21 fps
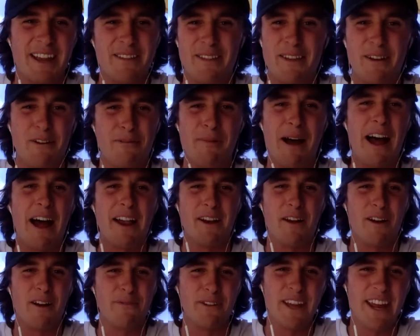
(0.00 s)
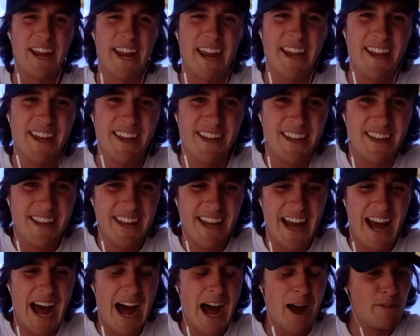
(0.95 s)
I've made over there.
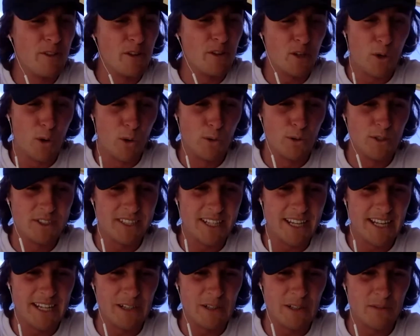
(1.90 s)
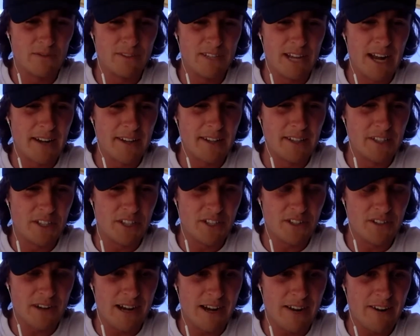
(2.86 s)
And the coolest thing we've done in
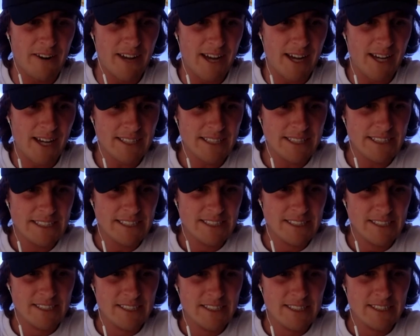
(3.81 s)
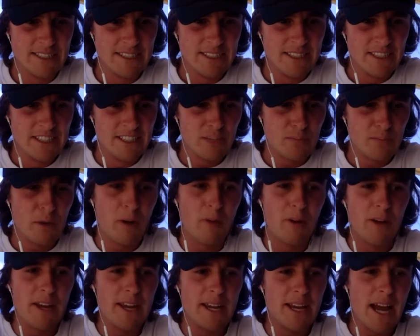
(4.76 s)
Australia, it's
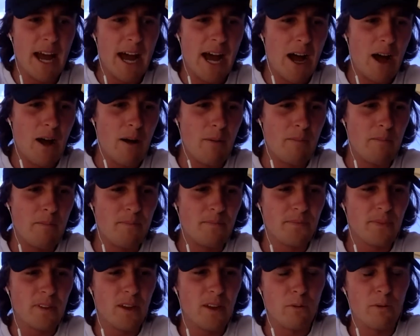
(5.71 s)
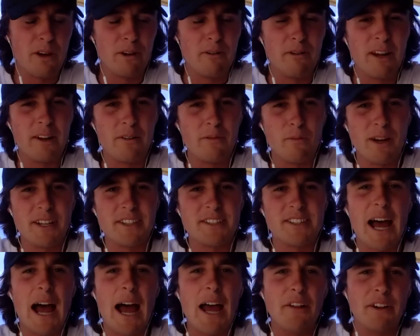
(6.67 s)
probably we went
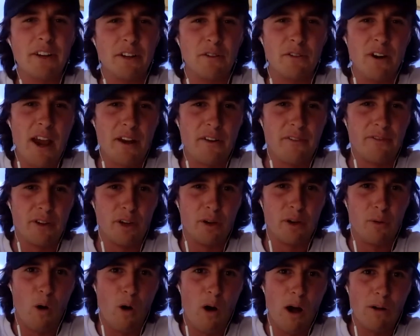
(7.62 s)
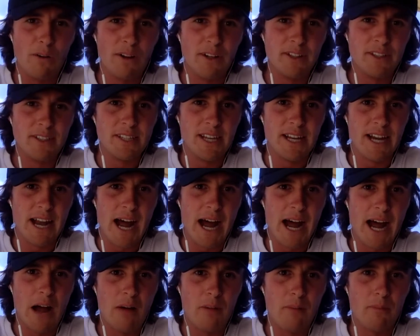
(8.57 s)
sailing around a few islands
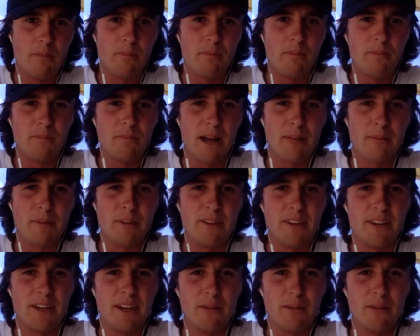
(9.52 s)
up in the